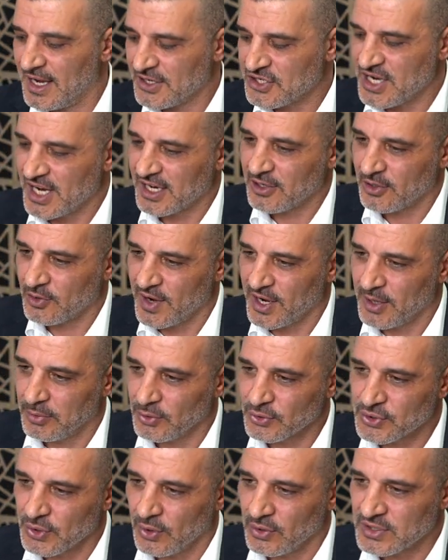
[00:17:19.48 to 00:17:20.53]
check credible
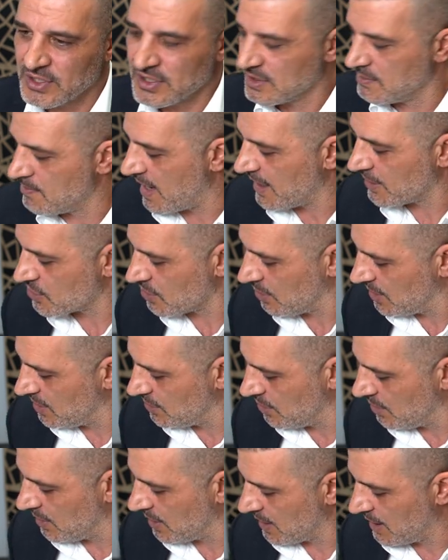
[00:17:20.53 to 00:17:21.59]
sources and make sure
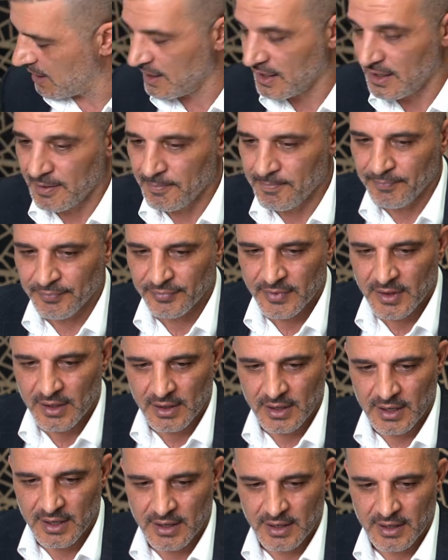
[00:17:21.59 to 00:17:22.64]

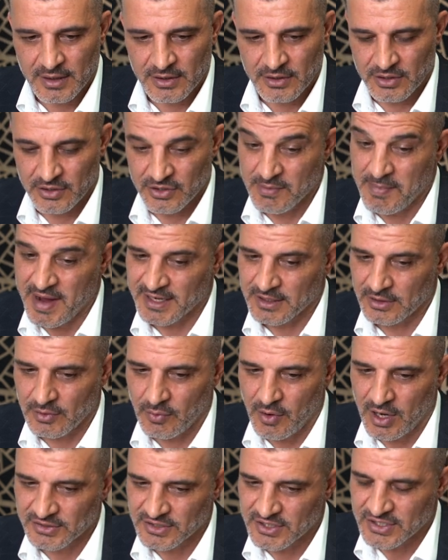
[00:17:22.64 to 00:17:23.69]
you're making the
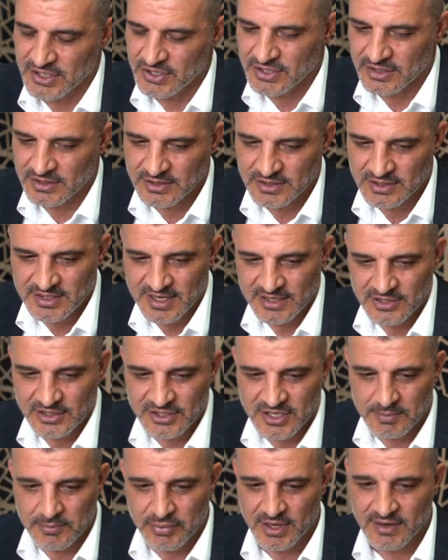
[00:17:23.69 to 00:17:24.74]
right decisions. Because, as I
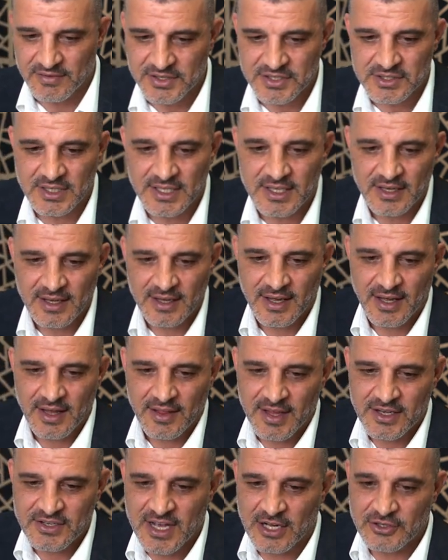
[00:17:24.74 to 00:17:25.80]
said previously,
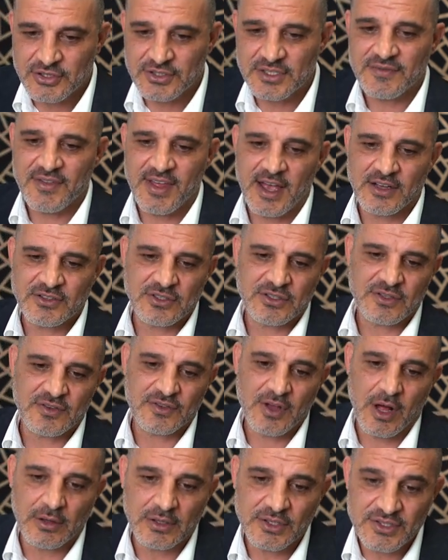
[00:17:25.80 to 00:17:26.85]
there's hundreds of thousands of
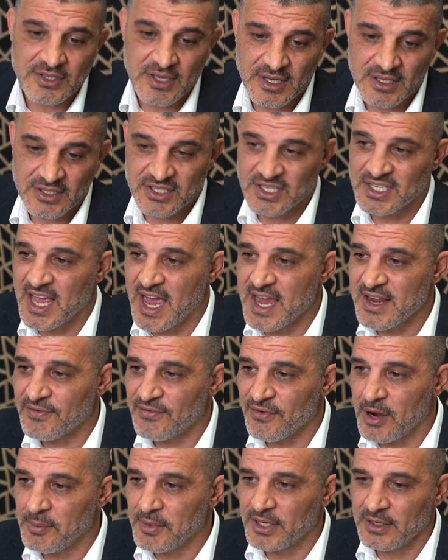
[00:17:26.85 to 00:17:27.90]
dollars to gain
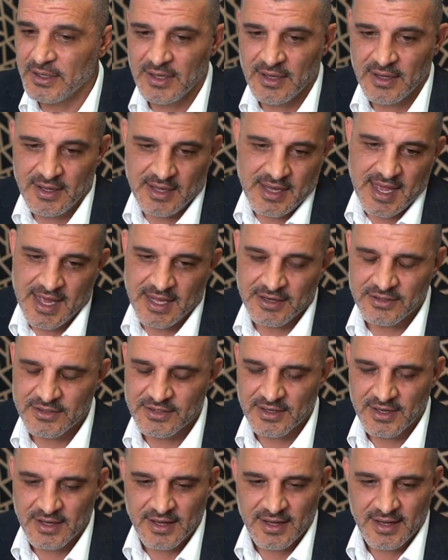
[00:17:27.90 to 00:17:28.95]
from it, and
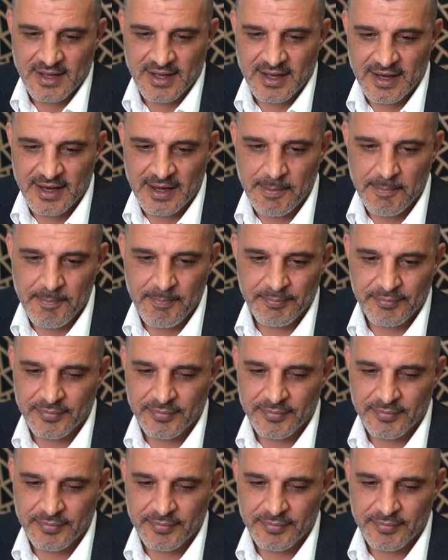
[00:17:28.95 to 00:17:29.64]
um,